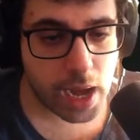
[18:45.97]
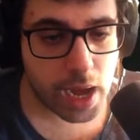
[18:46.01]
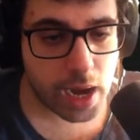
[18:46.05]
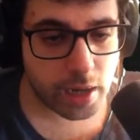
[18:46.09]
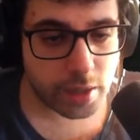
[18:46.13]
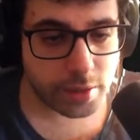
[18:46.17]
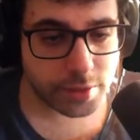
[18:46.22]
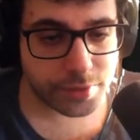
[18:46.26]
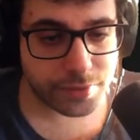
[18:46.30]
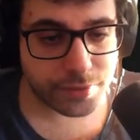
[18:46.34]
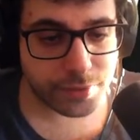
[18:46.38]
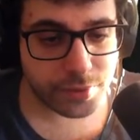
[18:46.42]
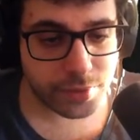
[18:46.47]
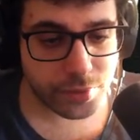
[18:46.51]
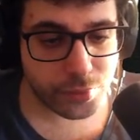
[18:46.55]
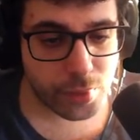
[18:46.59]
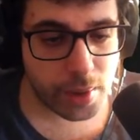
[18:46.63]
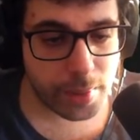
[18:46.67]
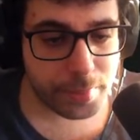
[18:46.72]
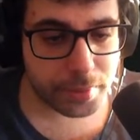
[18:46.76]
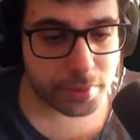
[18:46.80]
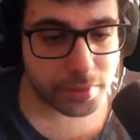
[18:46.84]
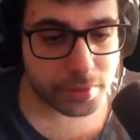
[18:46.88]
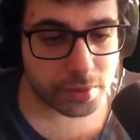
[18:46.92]
Art for the
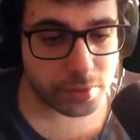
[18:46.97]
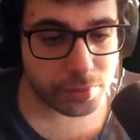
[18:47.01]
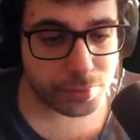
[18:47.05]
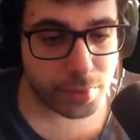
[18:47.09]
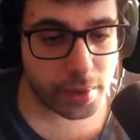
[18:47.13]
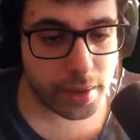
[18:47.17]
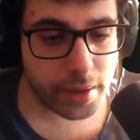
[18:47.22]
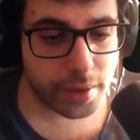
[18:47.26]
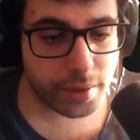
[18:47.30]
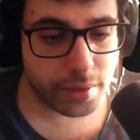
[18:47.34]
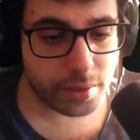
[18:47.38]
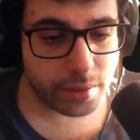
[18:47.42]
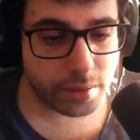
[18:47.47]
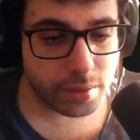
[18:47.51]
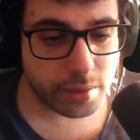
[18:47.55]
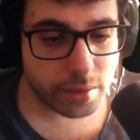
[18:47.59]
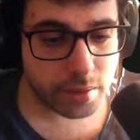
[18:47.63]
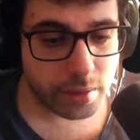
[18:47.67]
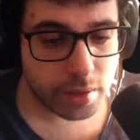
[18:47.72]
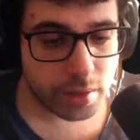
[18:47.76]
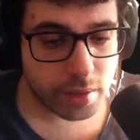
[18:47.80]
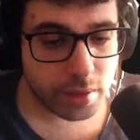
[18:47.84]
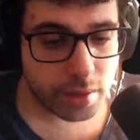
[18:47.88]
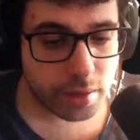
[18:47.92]
weapons as well.
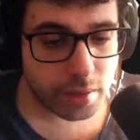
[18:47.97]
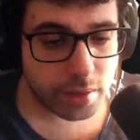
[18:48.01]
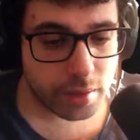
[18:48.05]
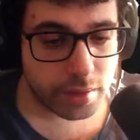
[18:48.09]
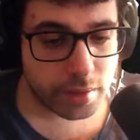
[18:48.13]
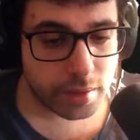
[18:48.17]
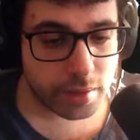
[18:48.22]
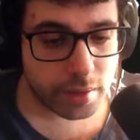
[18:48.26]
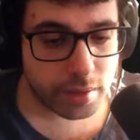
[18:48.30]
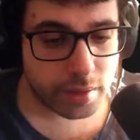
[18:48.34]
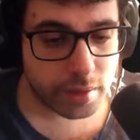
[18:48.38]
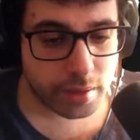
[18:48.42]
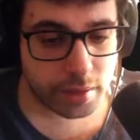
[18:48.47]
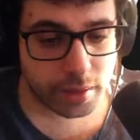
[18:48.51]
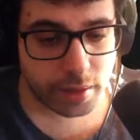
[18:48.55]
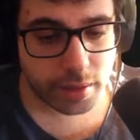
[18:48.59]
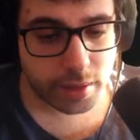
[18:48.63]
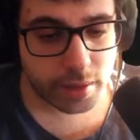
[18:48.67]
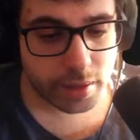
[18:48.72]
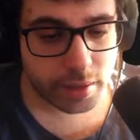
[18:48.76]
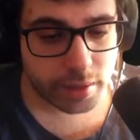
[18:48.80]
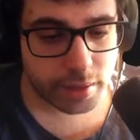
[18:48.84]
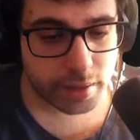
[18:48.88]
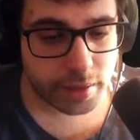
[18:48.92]

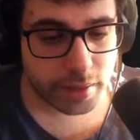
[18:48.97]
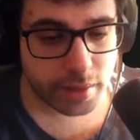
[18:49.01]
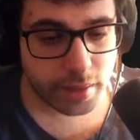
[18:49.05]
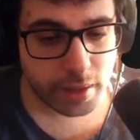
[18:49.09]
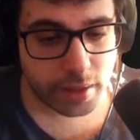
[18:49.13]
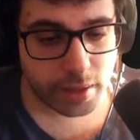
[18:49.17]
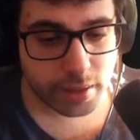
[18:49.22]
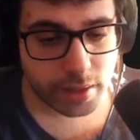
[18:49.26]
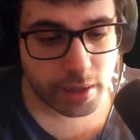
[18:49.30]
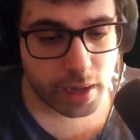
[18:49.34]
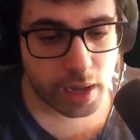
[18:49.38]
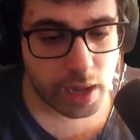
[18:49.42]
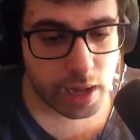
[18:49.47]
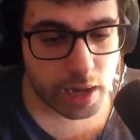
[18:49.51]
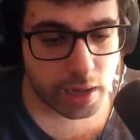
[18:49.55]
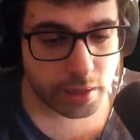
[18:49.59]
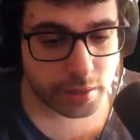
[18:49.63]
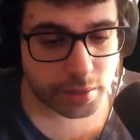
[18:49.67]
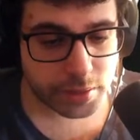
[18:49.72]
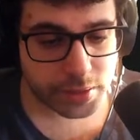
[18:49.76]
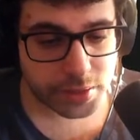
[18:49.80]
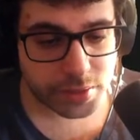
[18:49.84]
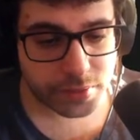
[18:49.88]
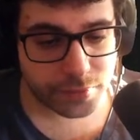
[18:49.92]
And then
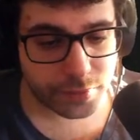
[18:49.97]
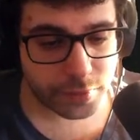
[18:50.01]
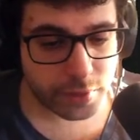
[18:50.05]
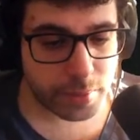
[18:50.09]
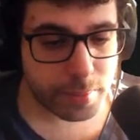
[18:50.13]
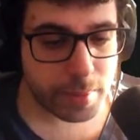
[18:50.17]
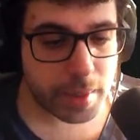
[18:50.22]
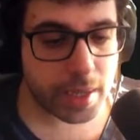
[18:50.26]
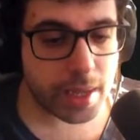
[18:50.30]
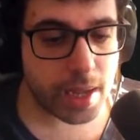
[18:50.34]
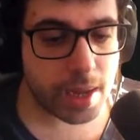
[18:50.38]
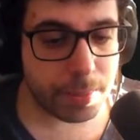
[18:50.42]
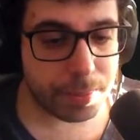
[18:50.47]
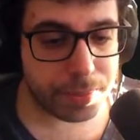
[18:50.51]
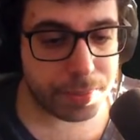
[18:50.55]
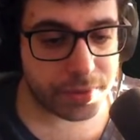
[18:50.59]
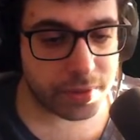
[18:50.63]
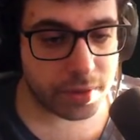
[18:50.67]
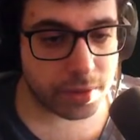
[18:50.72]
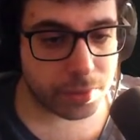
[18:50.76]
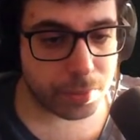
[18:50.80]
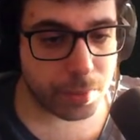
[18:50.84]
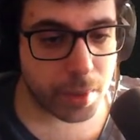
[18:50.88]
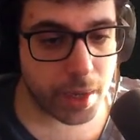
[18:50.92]
art for the
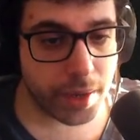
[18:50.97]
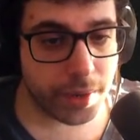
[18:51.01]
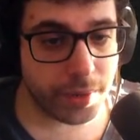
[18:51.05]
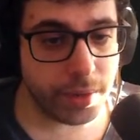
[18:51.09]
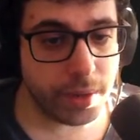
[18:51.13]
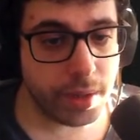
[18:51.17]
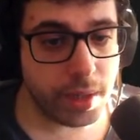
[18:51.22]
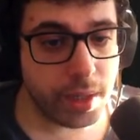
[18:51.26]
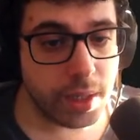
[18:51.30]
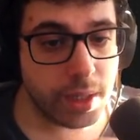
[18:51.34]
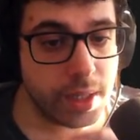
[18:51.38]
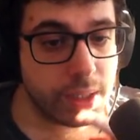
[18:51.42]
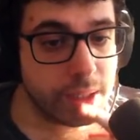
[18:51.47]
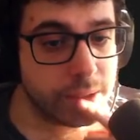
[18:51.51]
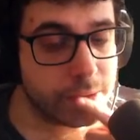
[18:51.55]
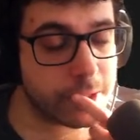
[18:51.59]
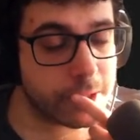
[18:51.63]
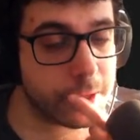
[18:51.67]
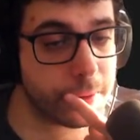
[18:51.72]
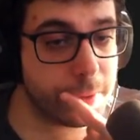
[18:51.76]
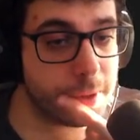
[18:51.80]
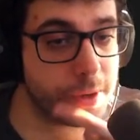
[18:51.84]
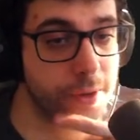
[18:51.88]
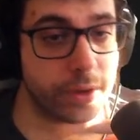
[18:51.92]
pickups as well.
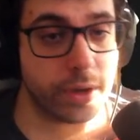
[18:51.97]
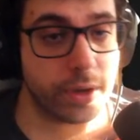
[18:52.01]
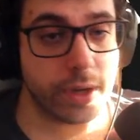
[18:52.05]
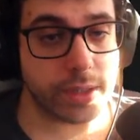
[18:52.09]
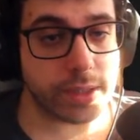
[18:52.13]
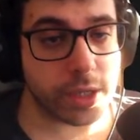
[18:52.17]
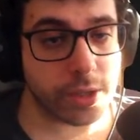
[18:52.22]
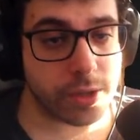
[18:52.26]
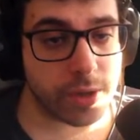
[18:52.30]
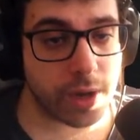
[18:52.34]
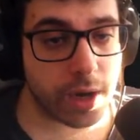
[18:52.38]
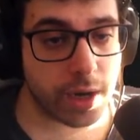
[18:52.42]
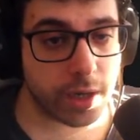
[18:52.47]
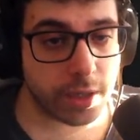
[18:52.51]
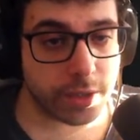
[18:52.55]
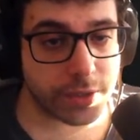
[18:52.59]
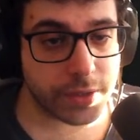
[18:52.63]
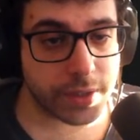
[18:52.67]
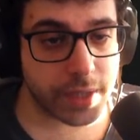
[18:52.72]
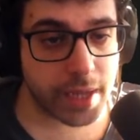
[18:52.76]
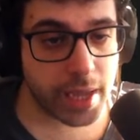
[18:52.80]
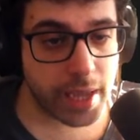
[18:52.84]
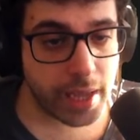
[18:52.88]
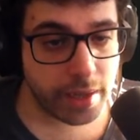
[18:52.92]
So we're not gonna touch art
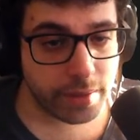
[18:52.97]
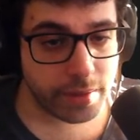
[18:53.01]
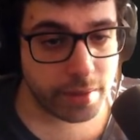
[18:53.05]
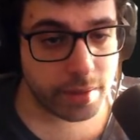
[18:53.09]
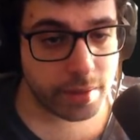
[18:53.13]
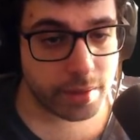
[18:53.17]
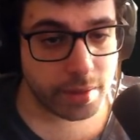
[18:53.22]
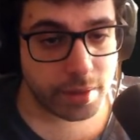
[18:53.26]
today.